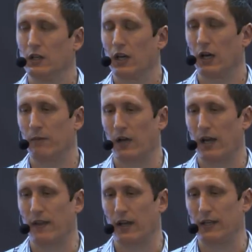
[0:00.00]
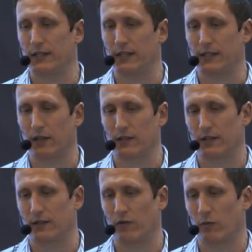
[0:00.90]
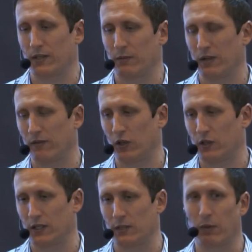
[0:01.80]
And that EC sales list form is a bit of a nuisance,